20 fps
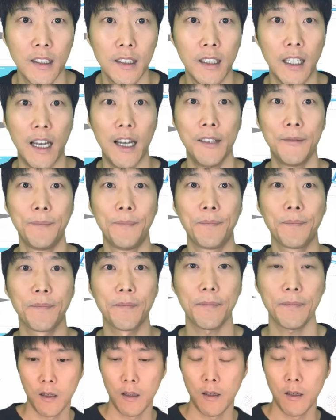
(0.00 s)
Yeah,
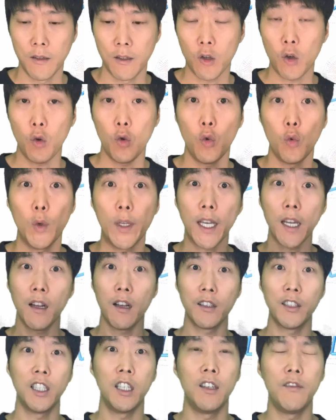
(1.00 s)
so we can
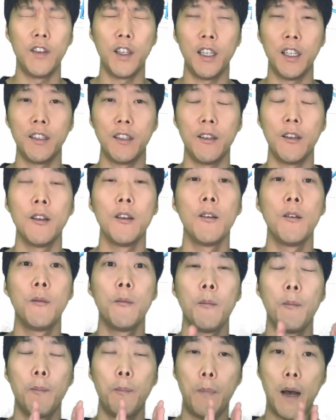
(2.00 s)
achieve it
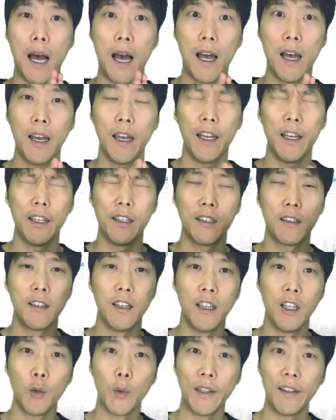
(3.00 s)
by
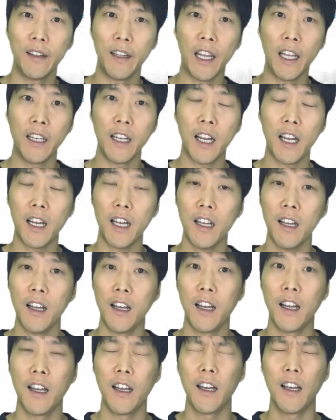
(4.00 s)
dealing with data
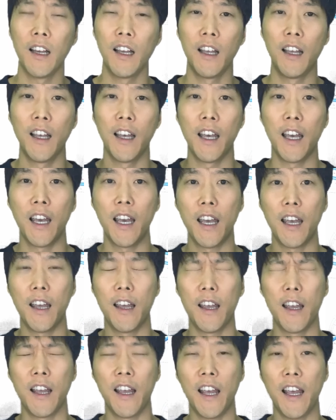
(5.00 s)

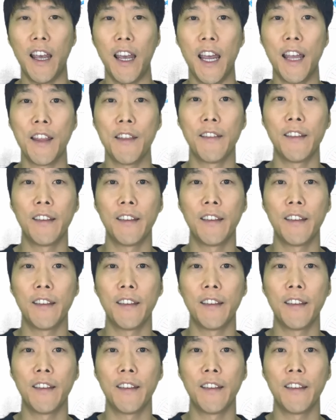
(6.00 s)
and